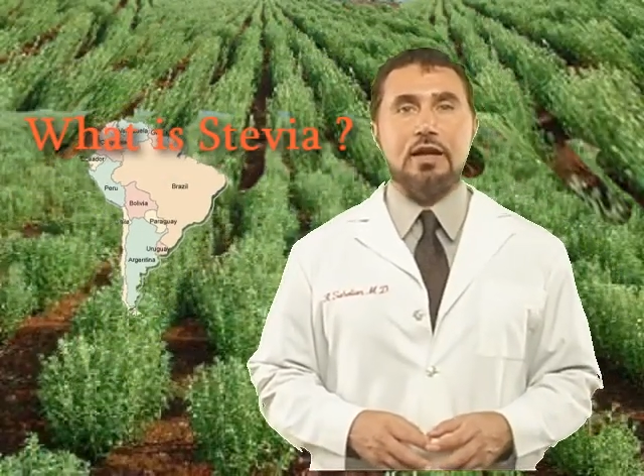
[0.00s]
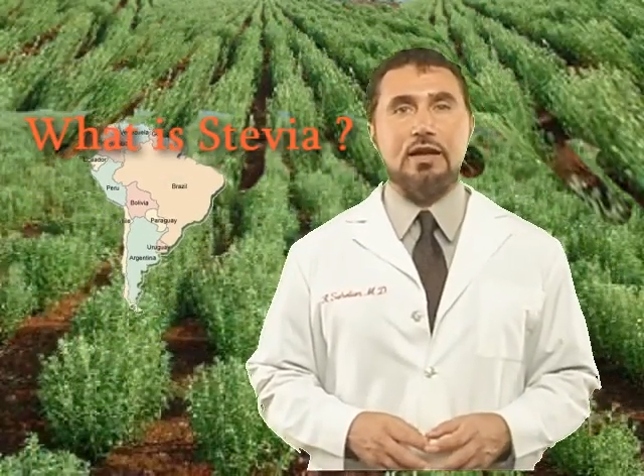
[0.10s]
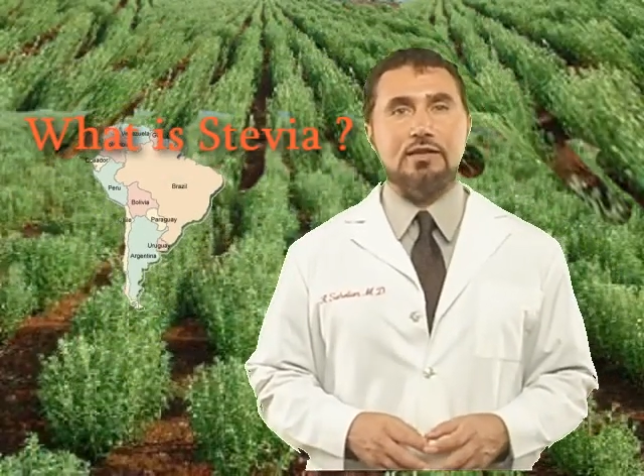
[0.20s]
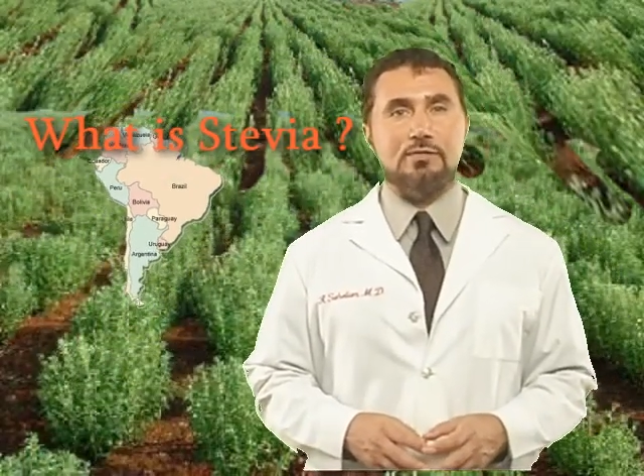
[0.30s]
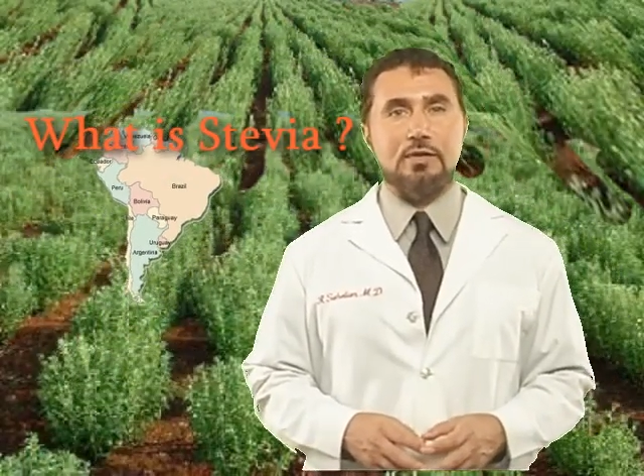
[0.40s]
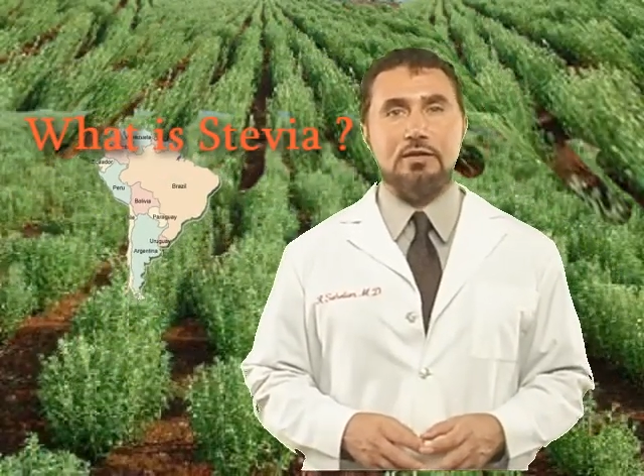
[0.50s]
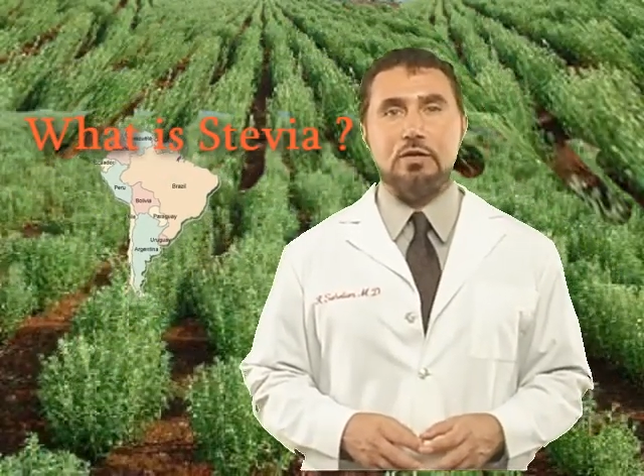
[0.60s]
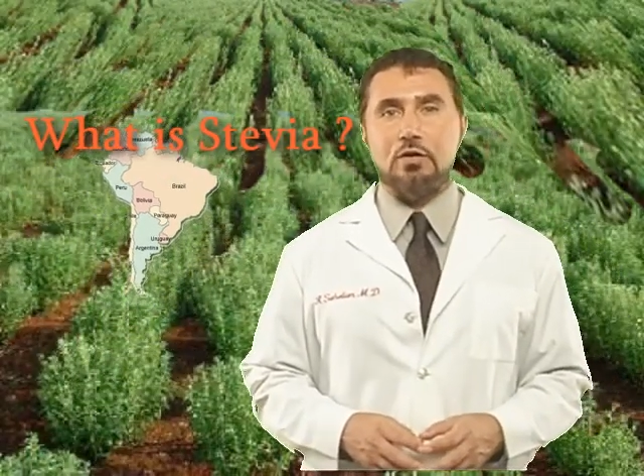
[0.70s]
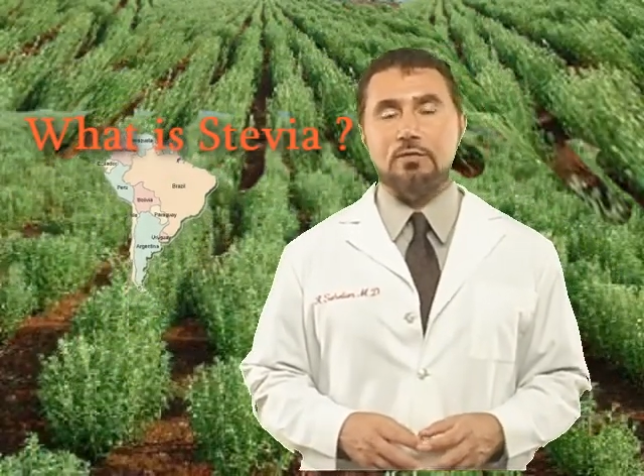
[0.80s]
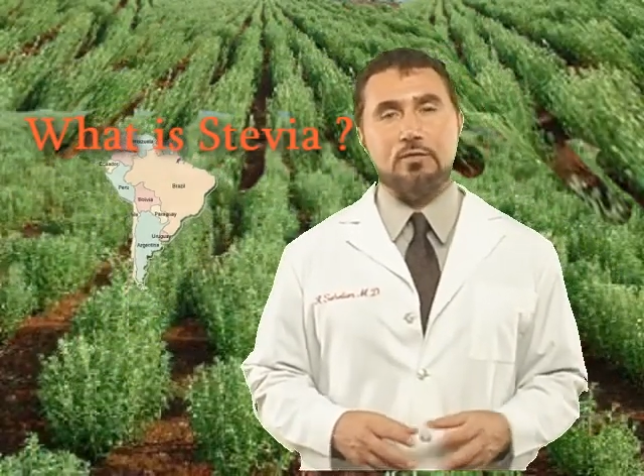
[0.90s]
and it's been
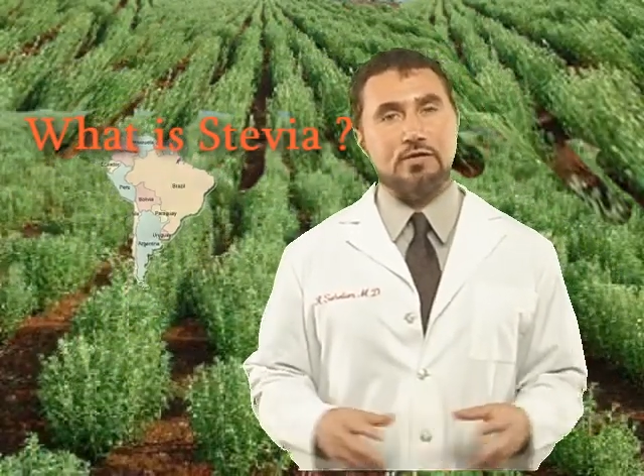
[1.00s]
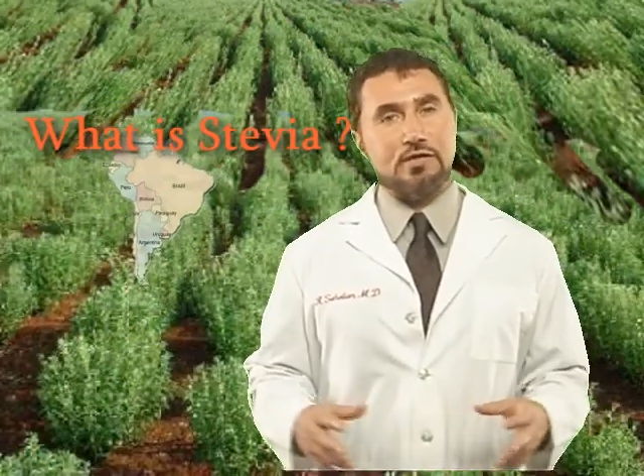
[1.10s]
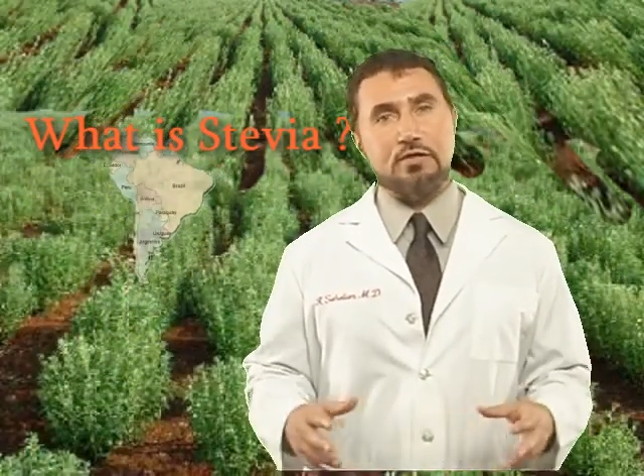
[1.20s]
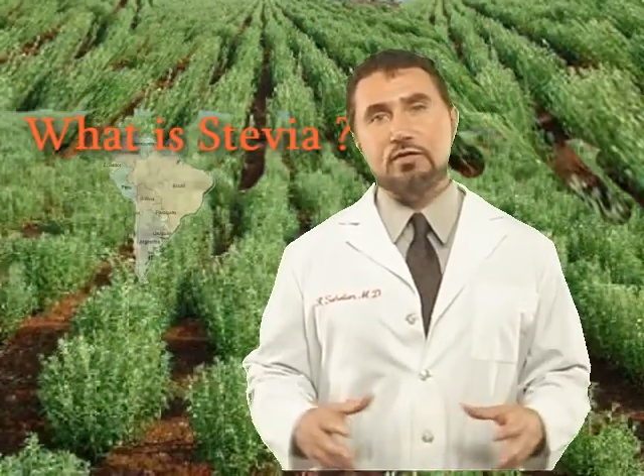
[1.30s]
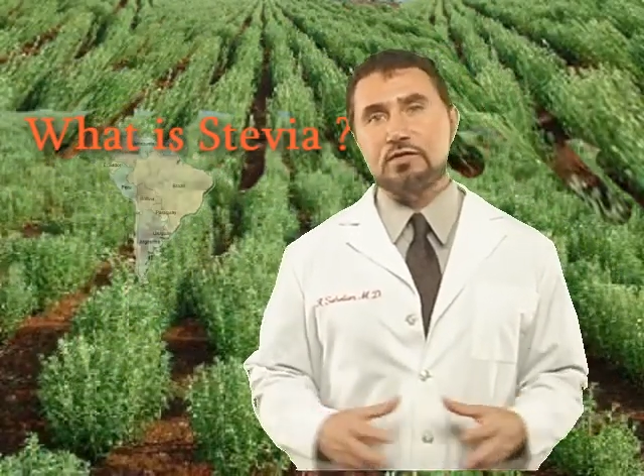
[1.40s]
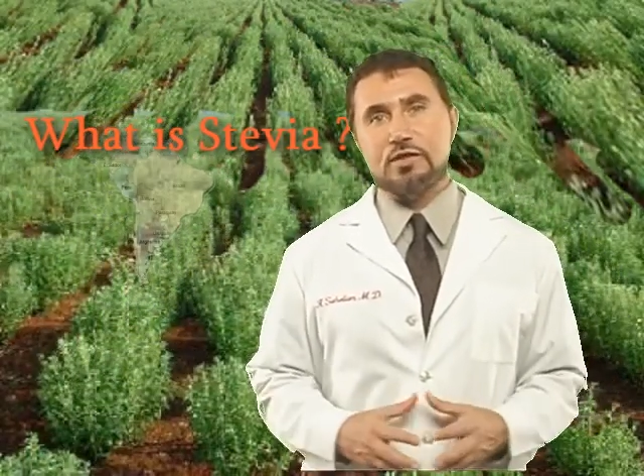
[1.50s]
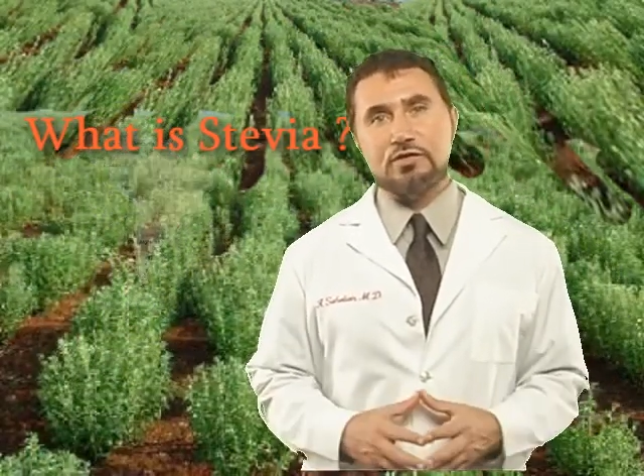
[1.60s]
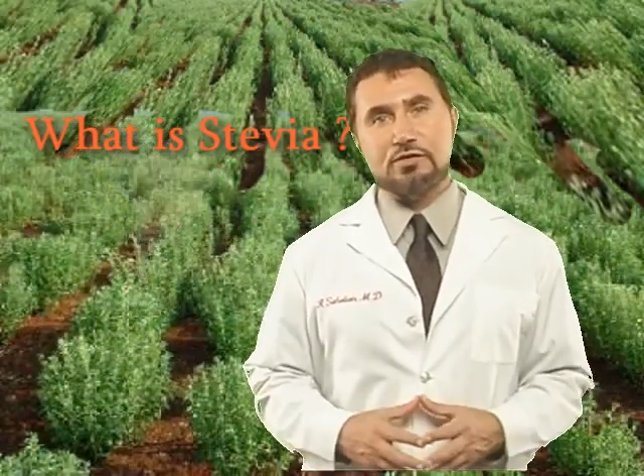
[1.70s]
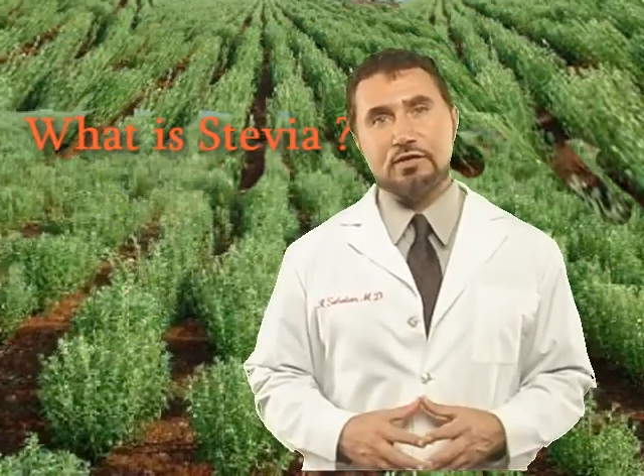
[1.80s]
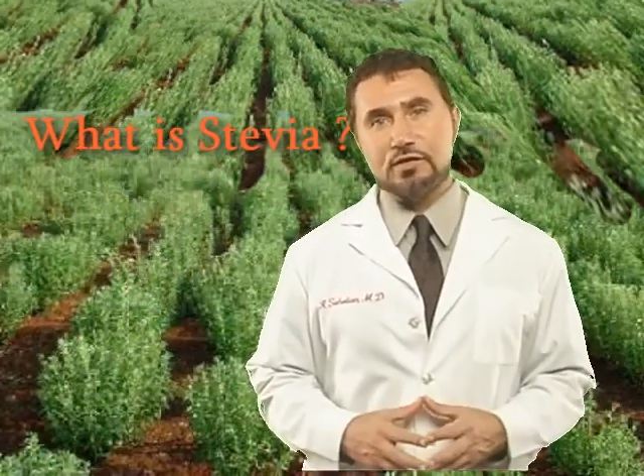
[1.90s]
known for several
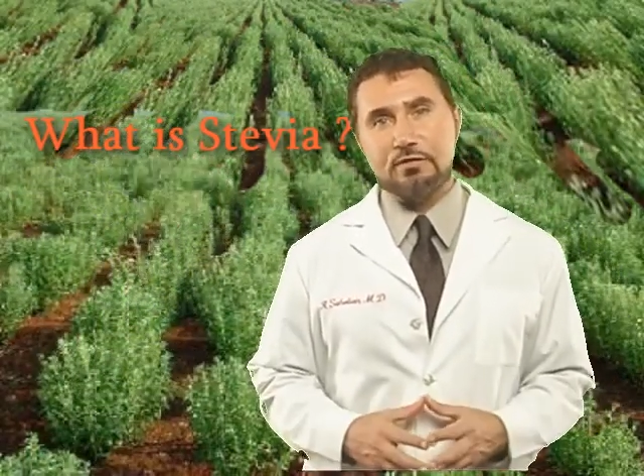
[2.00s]
centuries.